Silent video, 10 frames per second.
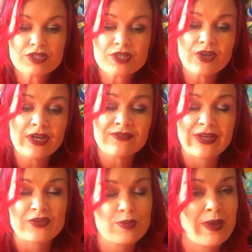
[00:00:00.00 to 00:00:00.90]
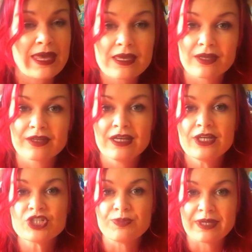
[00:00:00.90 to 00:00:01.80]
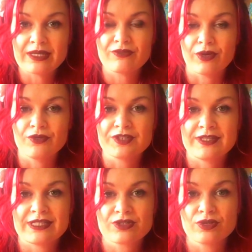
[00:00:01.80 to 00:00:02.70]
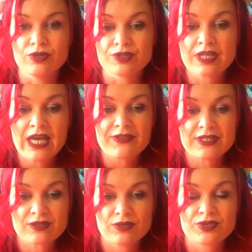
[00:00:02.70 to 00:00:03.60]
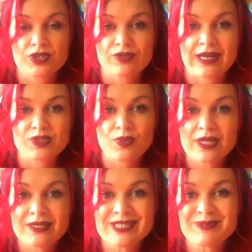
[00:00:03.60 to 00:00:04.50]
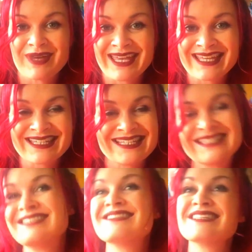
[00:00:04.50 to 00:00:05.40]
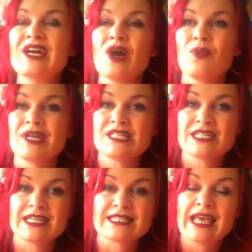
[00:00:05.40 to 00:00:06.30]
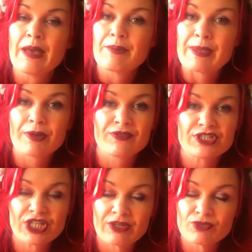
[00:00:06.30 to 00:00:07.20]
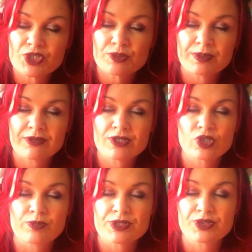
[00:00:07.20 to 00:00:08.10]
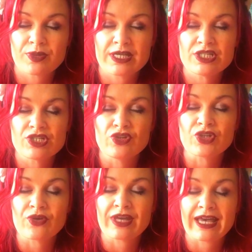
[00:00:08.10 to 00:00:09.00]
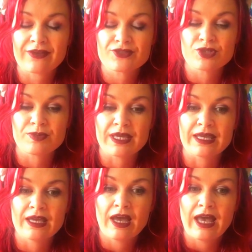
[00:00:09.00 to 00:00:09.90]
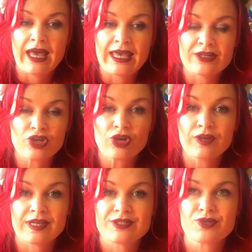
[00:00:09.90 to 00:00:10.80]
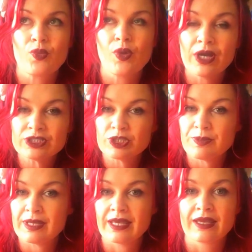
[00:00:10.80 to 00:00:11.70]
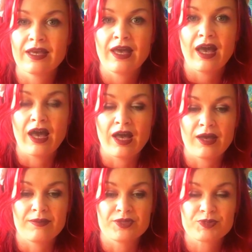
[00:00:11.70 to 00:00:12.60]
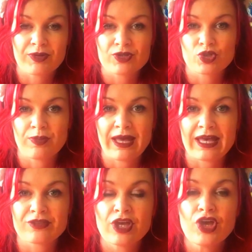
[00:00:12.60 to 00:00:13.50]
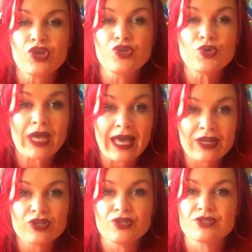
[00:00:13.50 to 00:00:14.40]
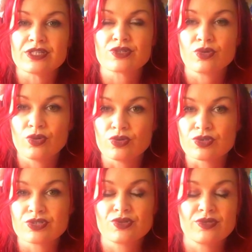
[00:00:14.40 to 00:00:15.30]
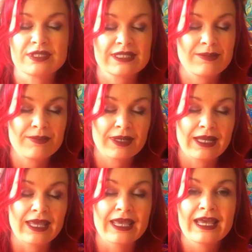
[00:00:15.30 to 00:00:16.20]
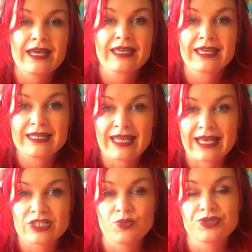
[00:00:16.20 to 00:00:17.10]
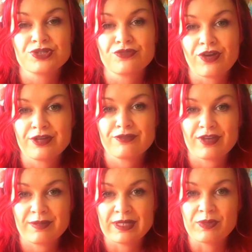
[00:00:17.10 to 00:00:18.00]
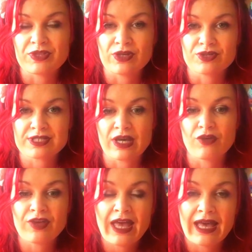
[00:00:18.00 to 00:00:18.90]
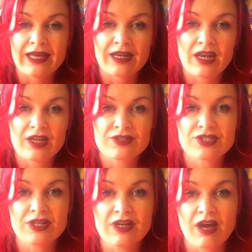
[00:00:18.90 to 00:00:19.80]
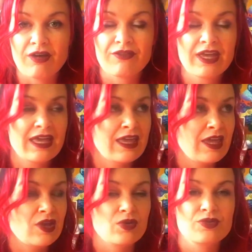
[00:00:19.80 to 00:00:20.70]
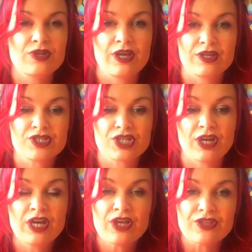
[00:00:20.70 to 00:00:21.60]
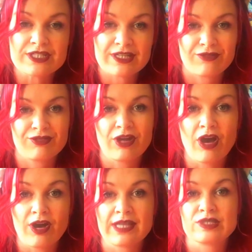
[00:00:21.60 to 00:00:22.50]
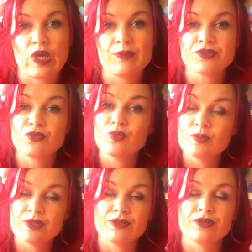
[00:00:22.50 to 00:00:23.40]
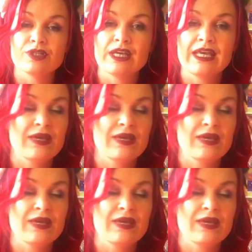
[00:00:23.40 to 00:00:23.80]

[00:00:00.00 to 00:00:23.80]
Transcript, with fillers: So you don't even have to be pagan to be involved in this course. This course attracts Wiccans, pagans, witches, people of a general spiritual persuasion. You don't have to be in a goddess worshipping um, spiritual path. You can use this course to simply connect with the divine feminine within yourself and learn to love, heal, nurture the different archetypes of womanhood